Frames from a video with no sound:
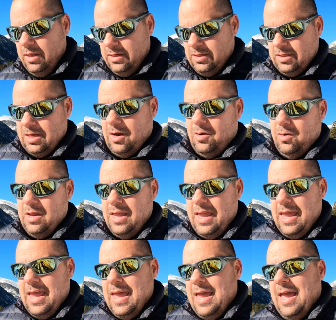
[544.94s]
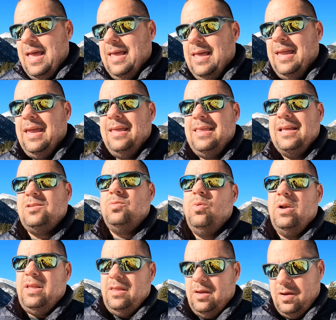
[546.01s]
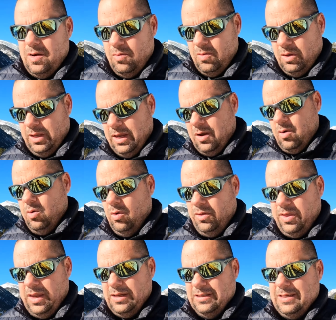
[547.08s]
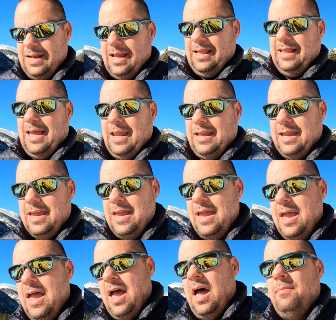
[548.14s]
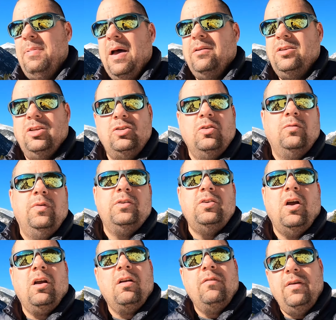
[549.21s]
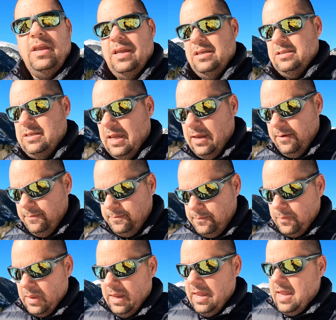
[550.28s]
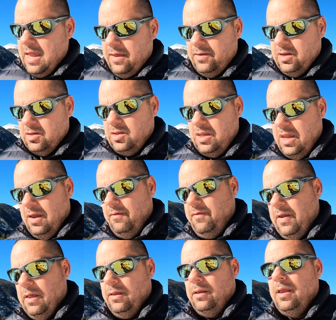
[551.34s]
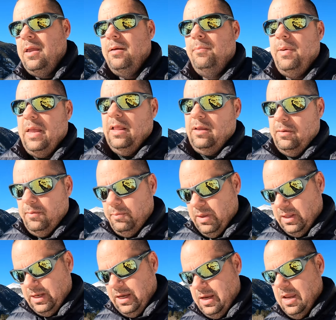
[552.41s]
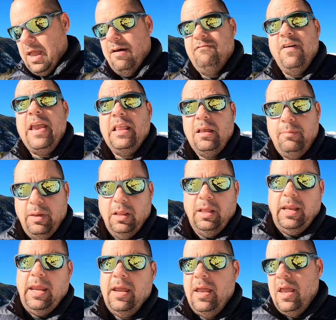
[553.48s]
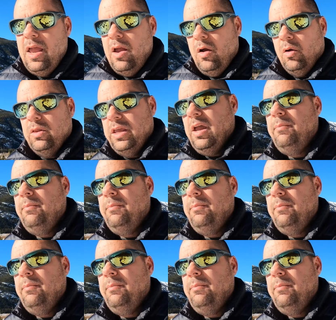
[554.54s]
So that's one of the really cool things that I like about digital photography is just the availability or the